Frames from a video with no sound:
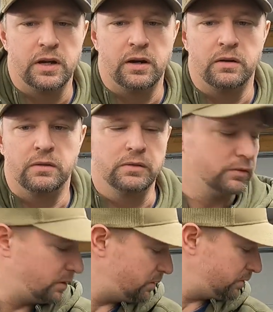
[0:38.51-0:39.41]
Now
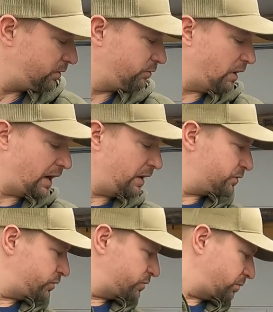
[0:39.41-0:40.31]
the rod I
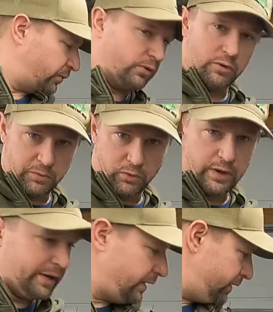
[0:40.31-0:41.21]
was using before
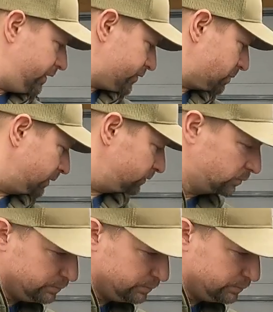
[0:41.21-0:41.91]
I get into this one,